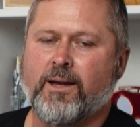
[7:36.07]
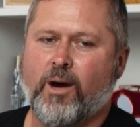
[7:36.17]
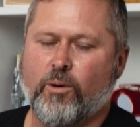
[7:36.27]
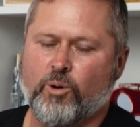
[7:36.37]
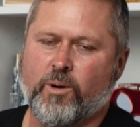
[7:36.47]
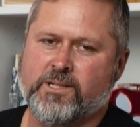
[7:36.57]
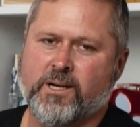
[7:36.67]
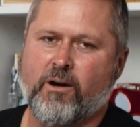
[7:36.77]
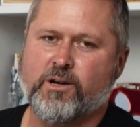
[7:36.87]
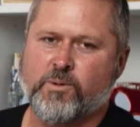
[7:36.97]
I would always
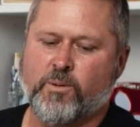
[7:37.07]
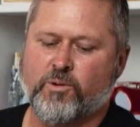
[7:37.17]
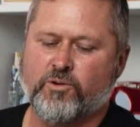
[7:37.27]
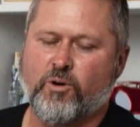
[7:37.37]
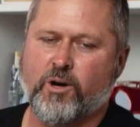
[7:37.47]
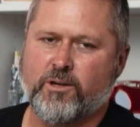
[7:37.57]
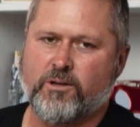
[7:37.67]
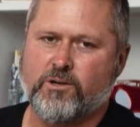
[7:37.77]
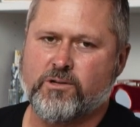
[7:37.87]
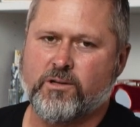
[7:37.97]
encourage people to try
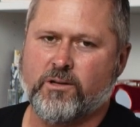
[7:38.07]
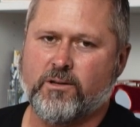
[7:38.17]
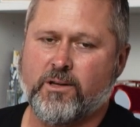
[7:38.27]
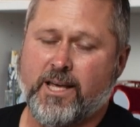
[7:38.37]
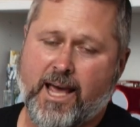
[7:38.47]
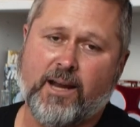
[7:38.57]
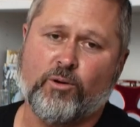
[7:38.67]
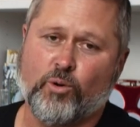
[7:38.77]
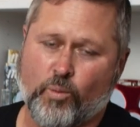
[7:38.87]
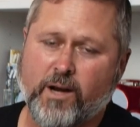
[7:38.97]
and use the canned
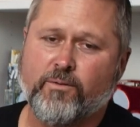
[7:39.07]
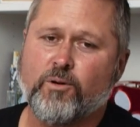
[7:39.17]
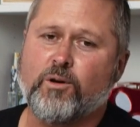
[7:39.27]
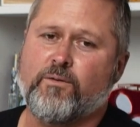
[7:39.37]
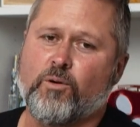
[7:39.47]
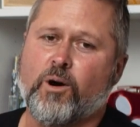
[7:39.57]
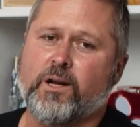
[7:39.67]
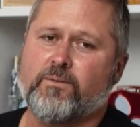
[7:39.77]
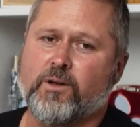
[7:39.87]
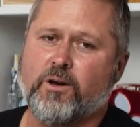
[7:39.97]
or the wet food
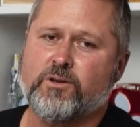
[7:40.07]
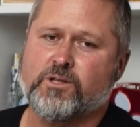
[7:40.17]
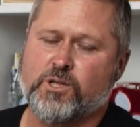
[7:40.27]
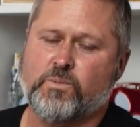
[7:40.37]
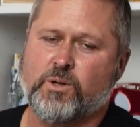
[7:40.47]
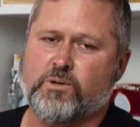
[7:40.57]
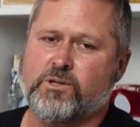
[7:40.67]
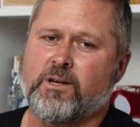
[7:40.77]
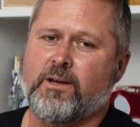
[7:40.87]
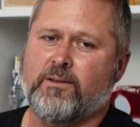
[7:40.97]
variety of those, just
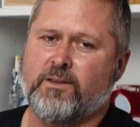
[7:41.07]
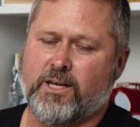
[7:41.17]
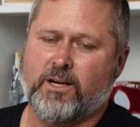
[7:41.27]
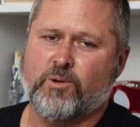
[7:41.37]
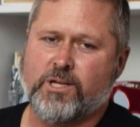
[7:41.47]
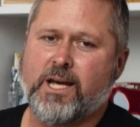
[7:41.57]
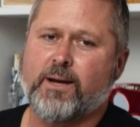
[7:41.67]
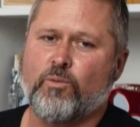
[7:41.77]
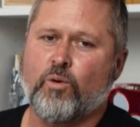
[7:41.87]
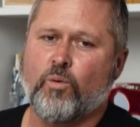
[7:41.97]
because they're going to
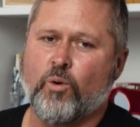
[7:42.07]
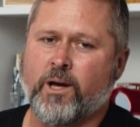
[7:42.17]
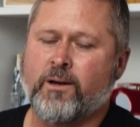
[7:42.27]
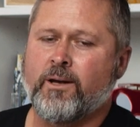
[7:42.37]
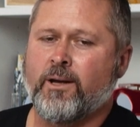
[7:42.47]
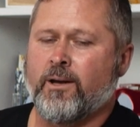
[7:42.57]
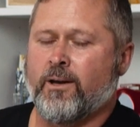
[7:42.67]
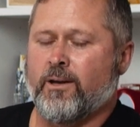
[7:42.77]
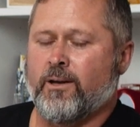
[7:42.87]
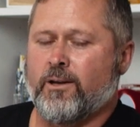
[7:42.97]
intake more water.
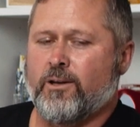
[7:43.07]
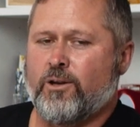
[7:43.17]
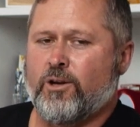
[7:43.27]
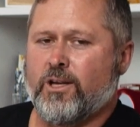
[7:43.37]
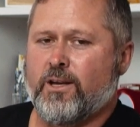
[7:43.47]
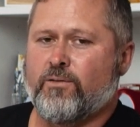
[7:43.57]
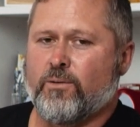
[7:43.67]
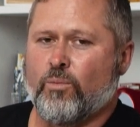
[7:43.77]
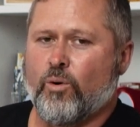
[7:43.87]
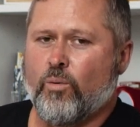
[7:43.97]
You can give
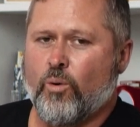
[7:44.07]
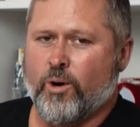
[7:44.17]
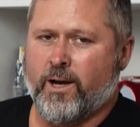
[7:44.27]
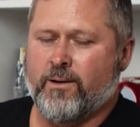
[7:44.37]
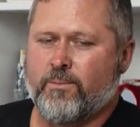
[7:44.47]
them more water